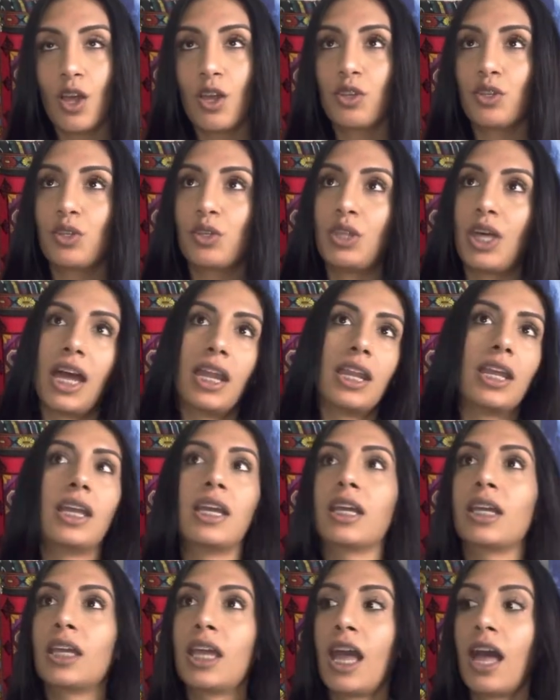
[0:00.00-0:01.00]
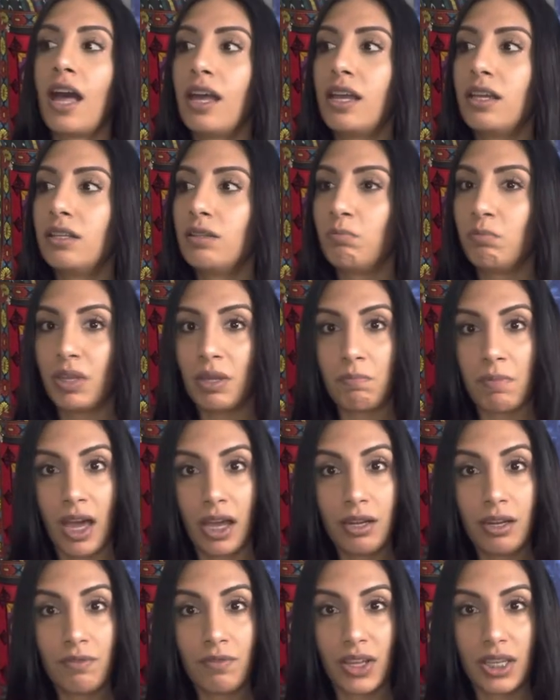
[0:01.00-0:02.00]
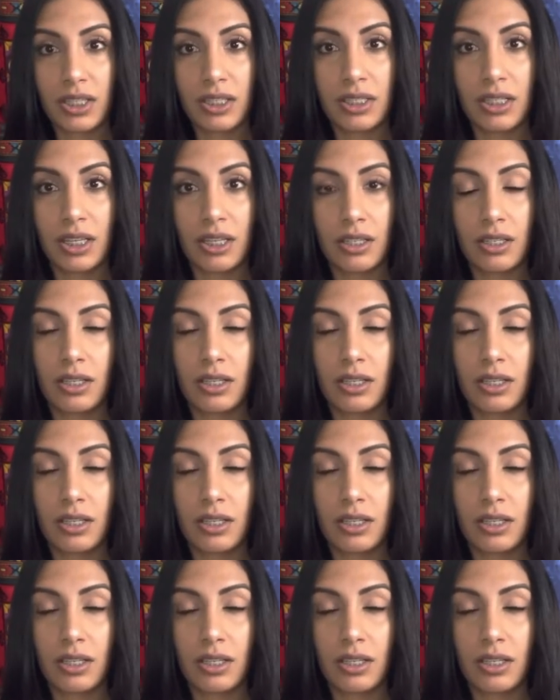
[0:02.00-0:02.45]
so that it can be manifested